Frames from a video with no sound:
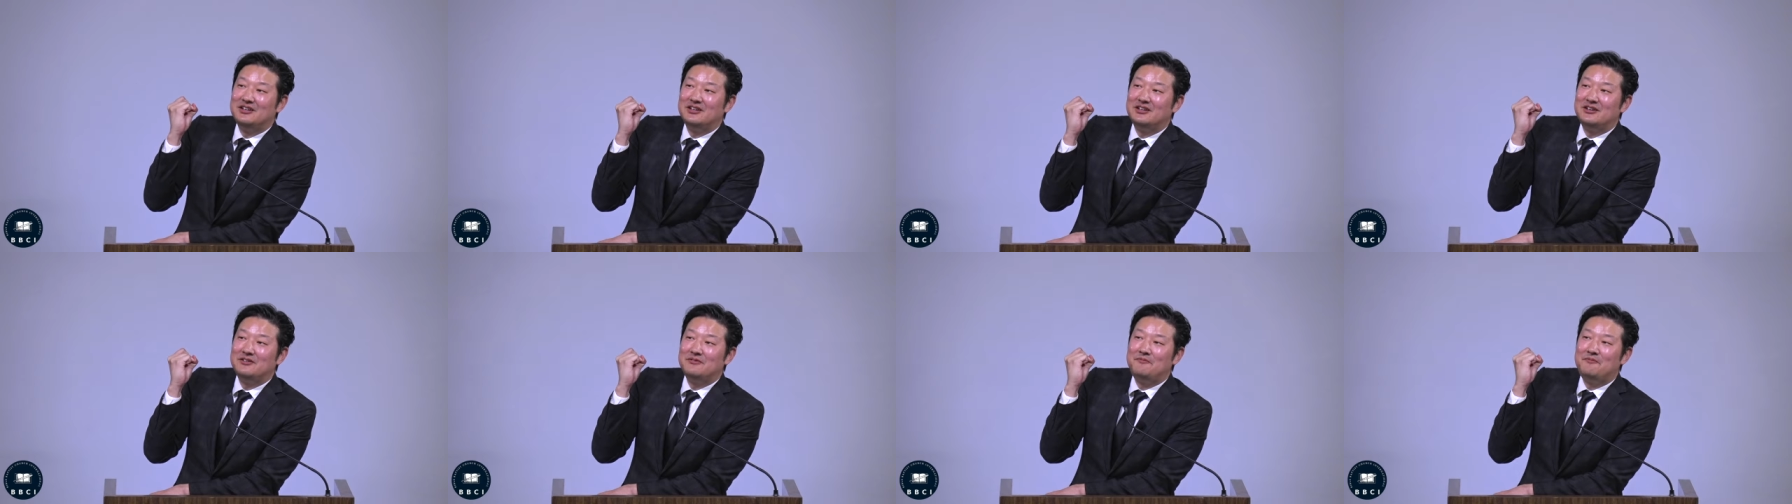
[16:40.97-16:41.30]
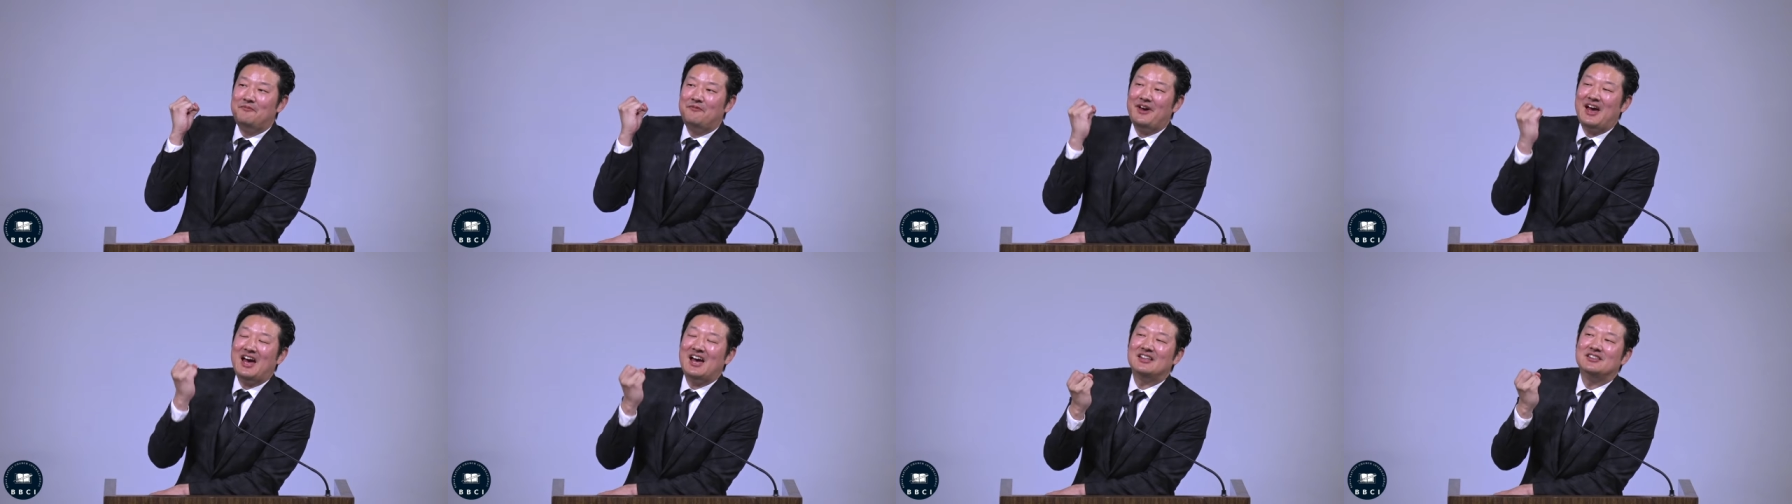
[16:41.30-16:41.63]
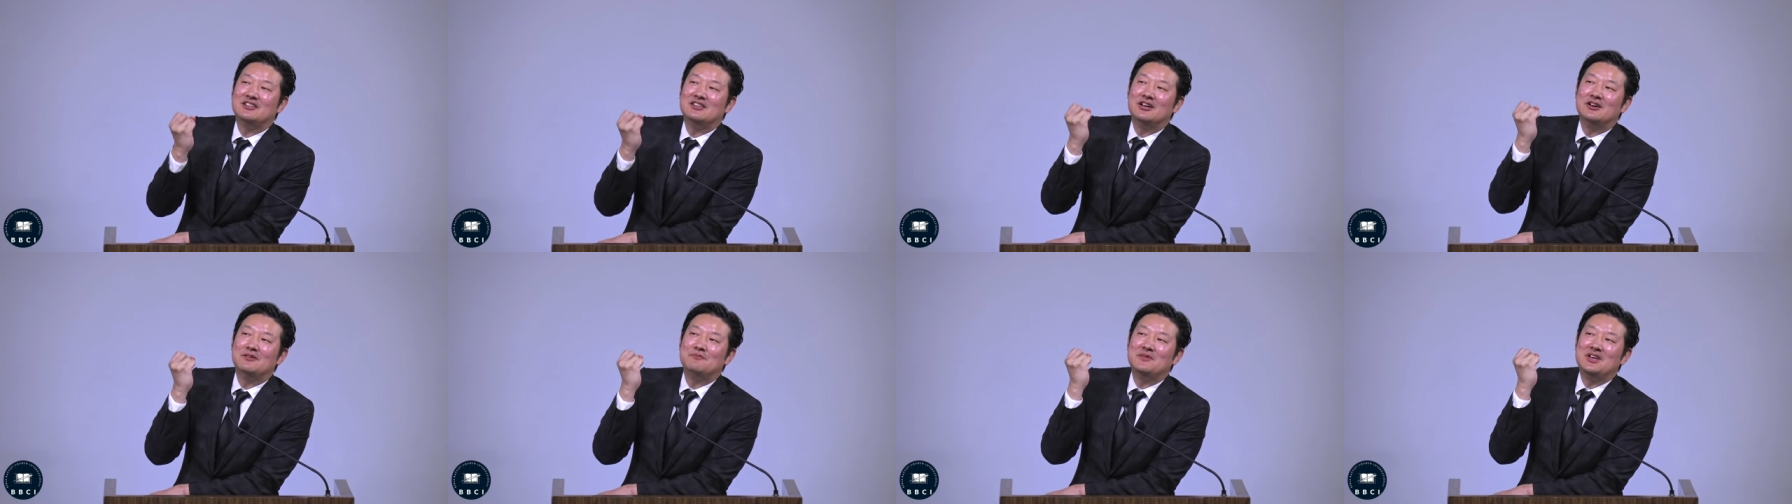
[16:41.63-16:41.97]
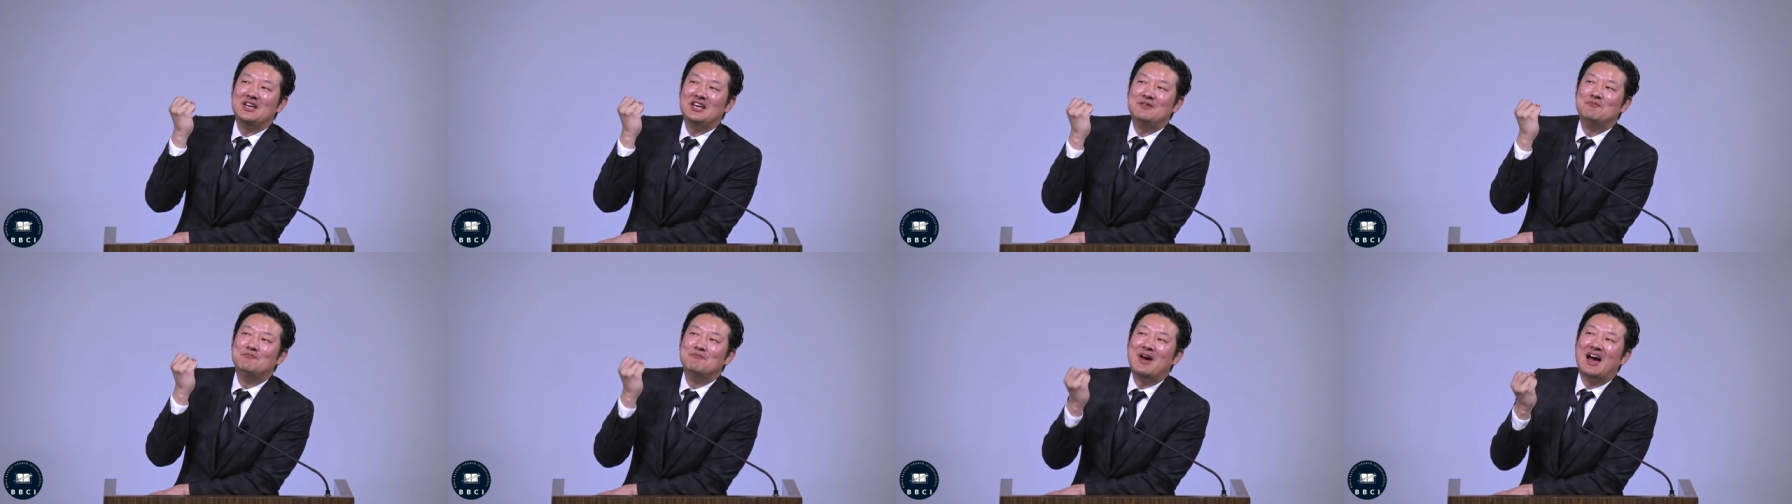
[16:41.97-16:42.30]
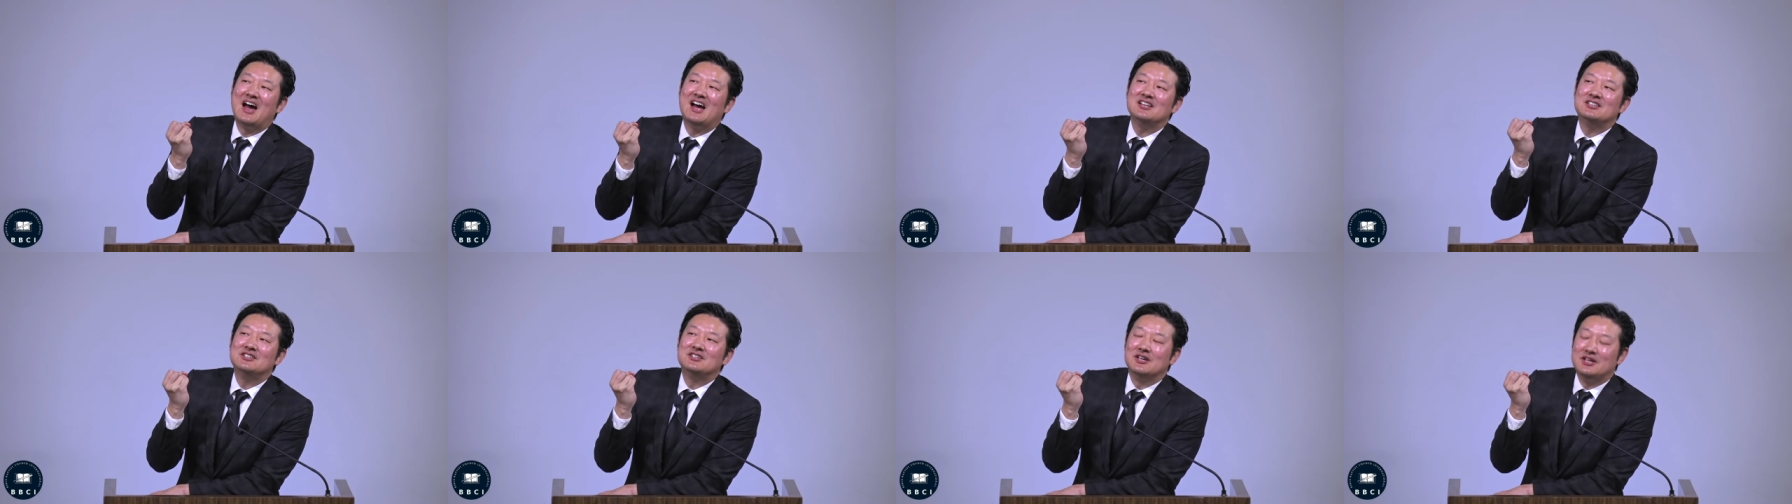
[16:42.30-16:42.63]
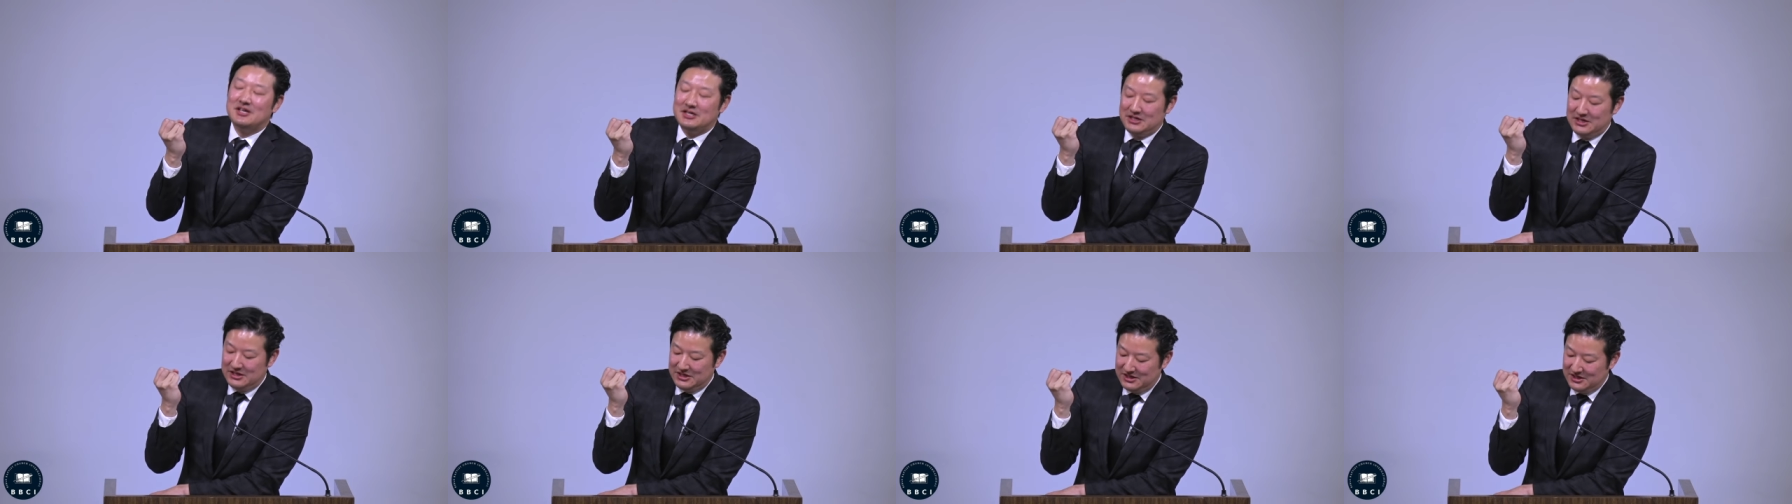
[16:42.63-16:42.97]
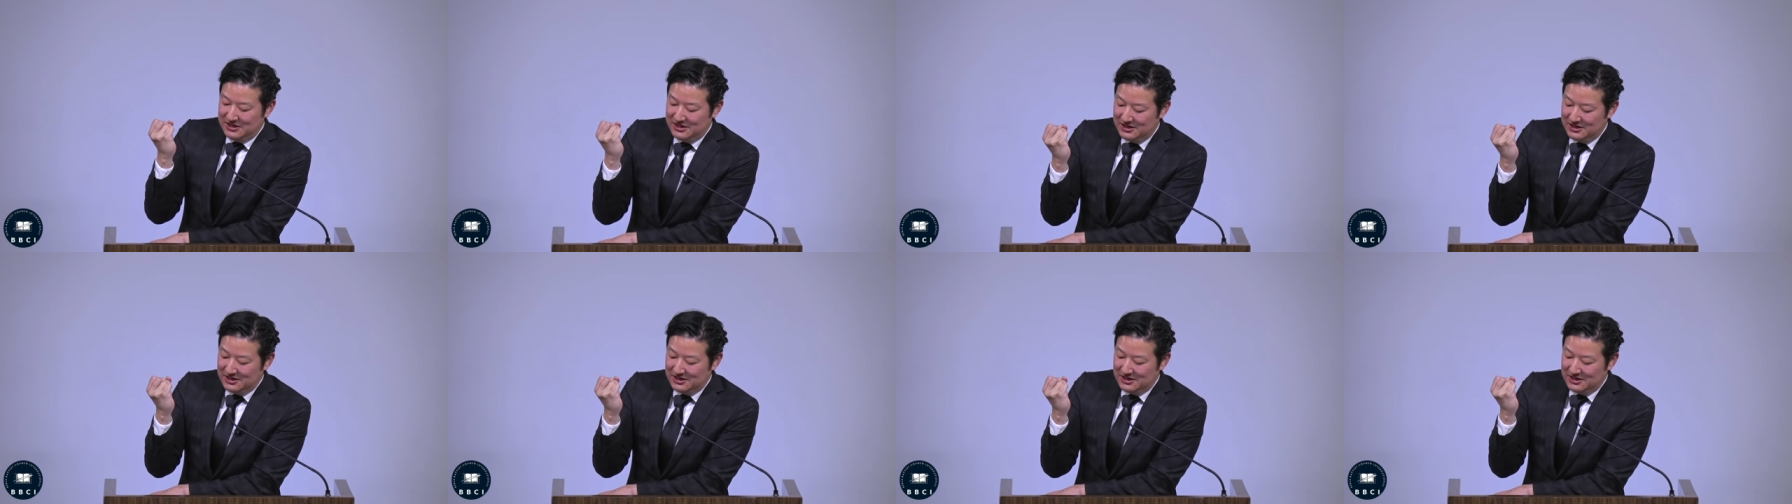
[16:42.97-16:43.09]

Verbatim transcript: fathom, imagine